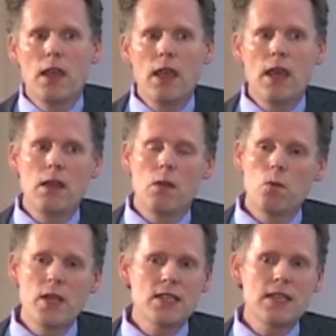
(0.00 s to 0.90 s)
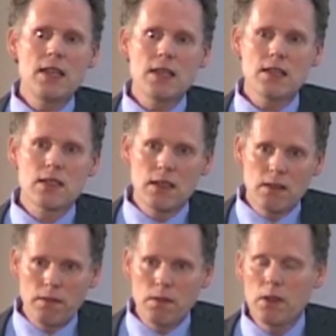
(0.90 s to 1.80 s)
And we see this
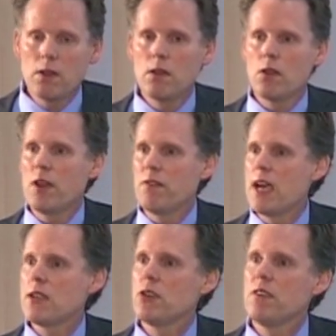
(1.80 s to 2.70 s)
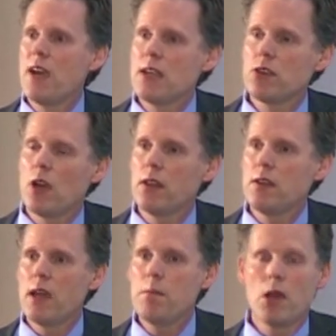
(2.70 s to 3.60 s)
going faster and faster all the
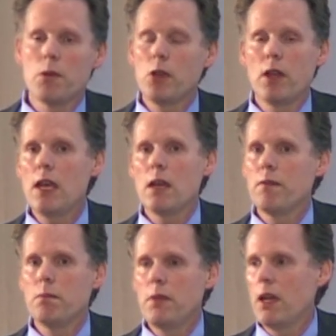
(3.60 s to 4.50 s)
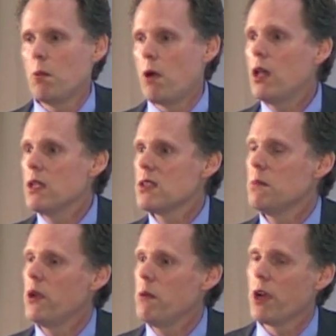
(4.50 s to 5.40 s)
time. Are we gonna hit a wall at some
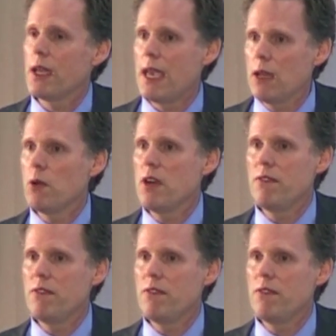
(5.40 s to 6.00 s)
point where it can't go any